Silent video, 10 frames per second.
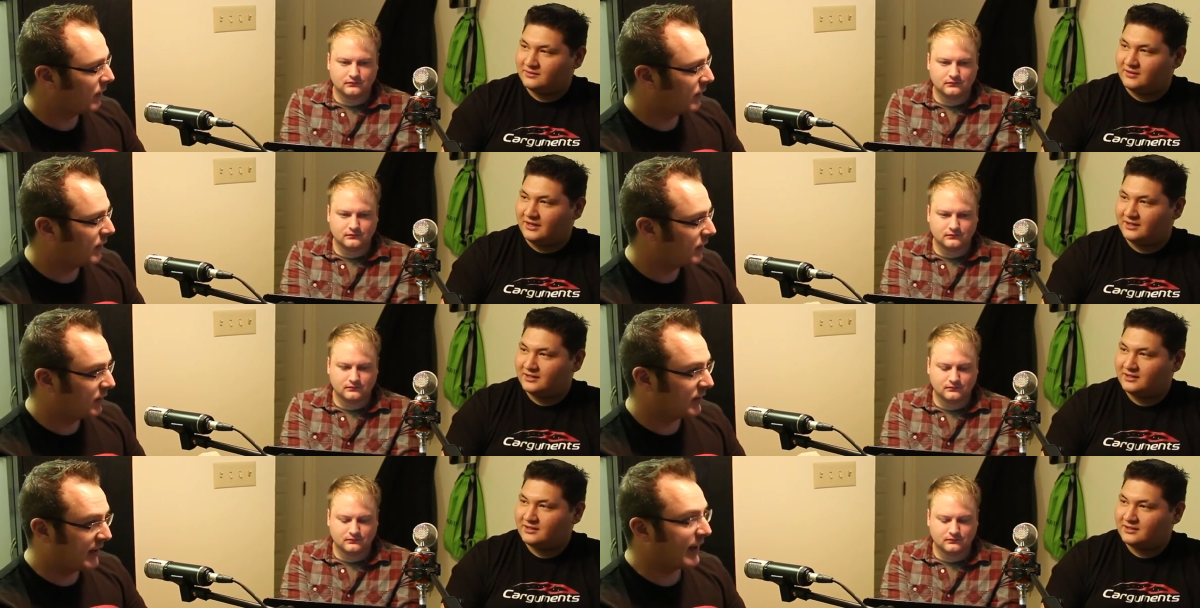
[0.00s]
Speaker 1: right,
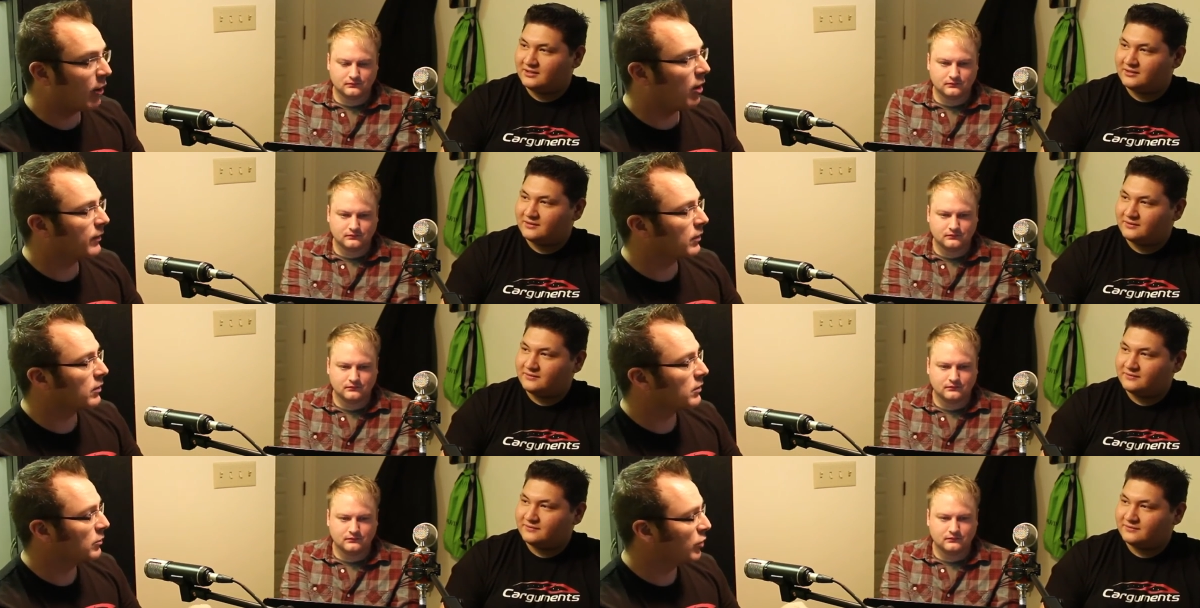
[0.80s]
to take
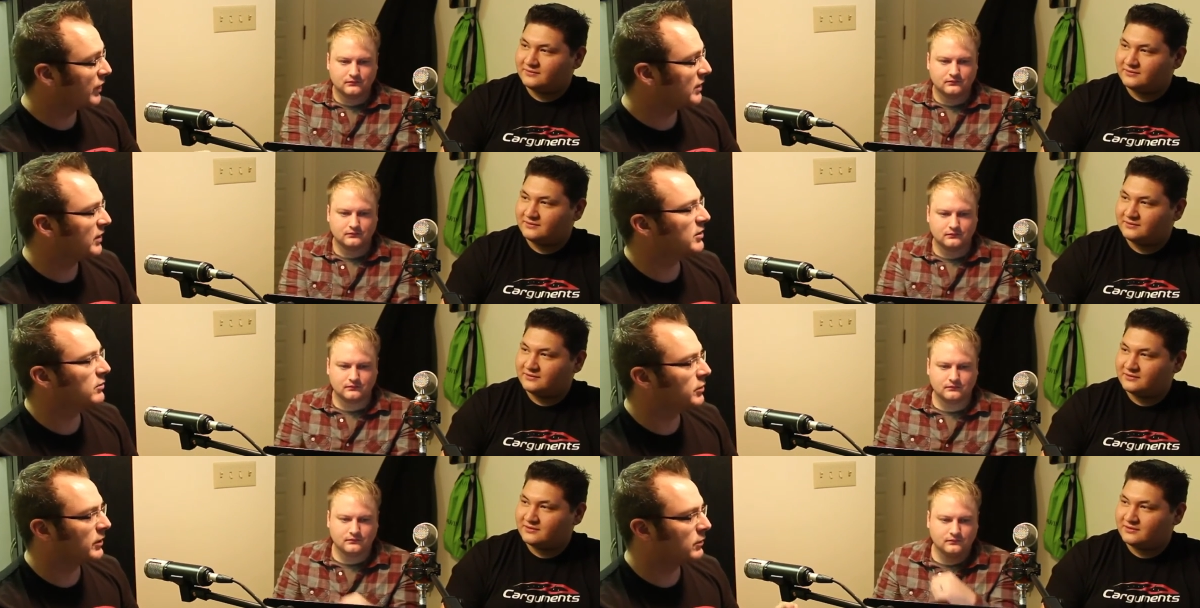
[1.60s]
over when the
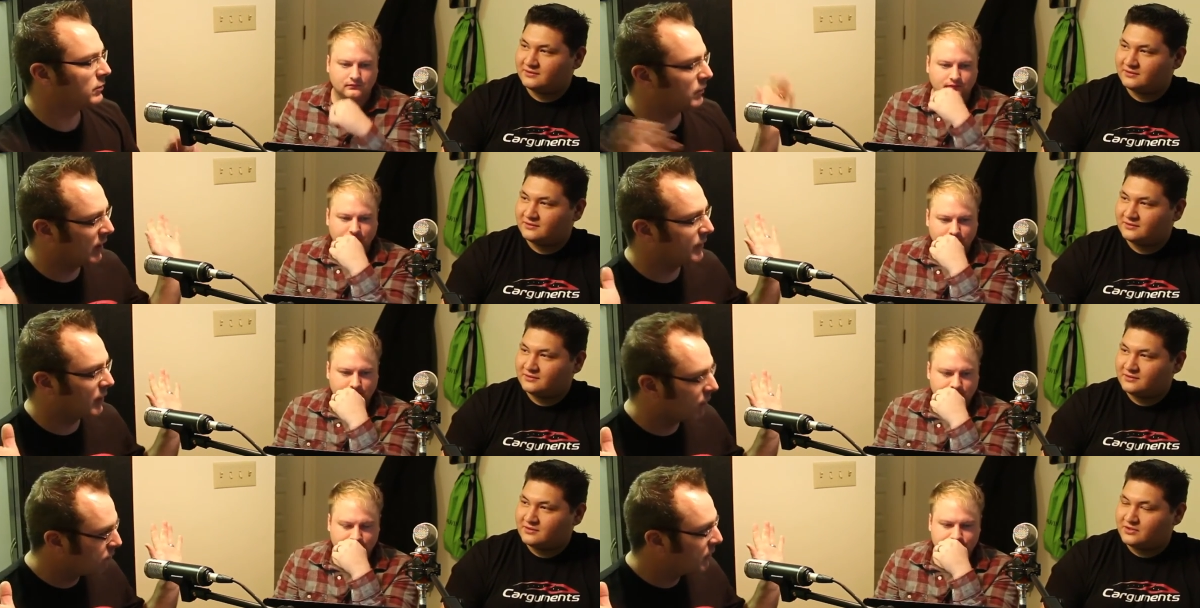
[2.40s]
system just gives
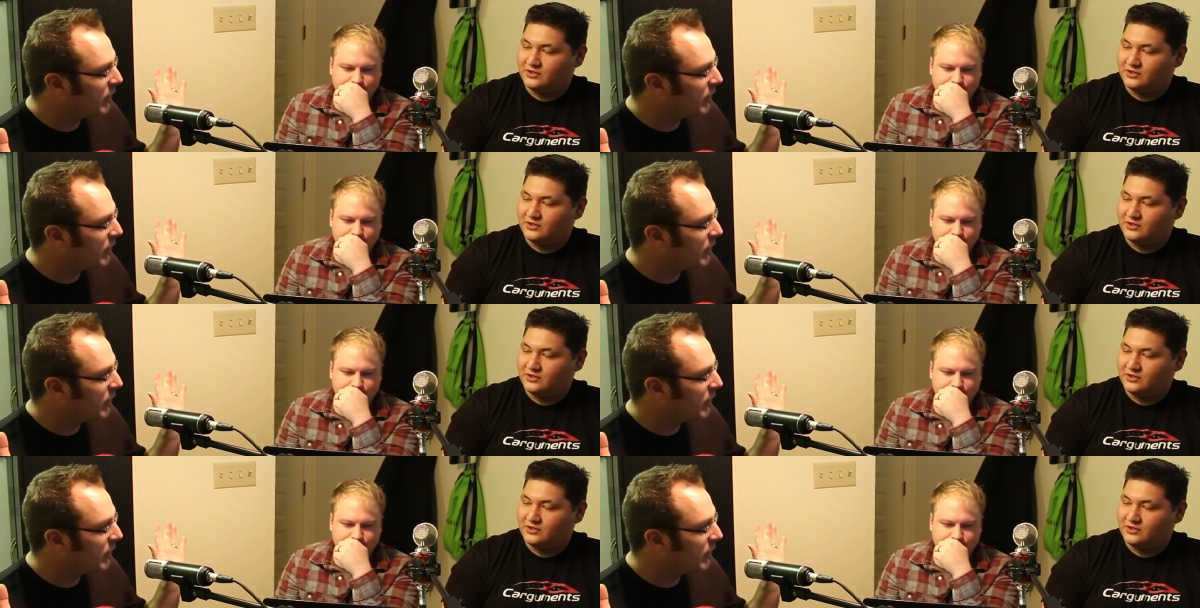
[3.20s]
up. So